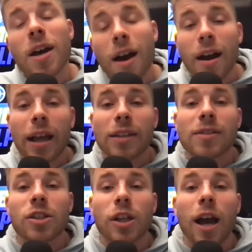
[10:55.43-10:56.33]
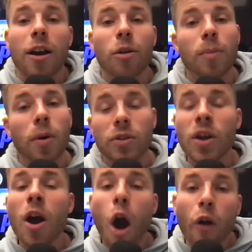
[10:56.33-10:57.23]
against the Chicago Bulls.
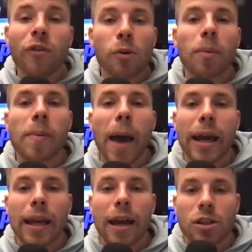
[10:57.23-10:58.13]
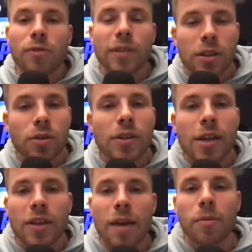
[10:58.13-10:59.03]
Hopefully we'll be back in action for
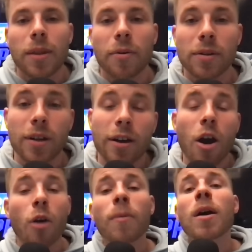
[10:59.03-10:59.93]
Tuesday's game when they return home.